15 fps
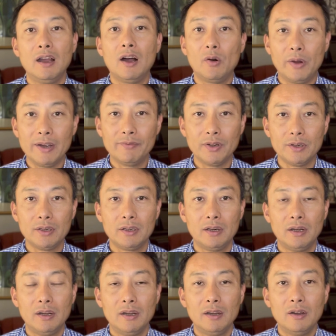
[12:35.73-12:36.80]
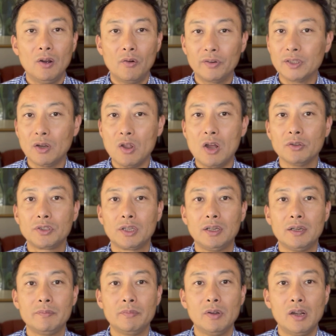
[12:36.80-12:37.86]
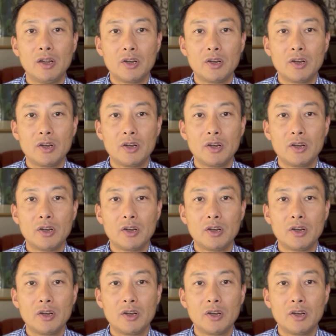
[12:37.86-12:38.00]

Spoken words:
However, over the long term,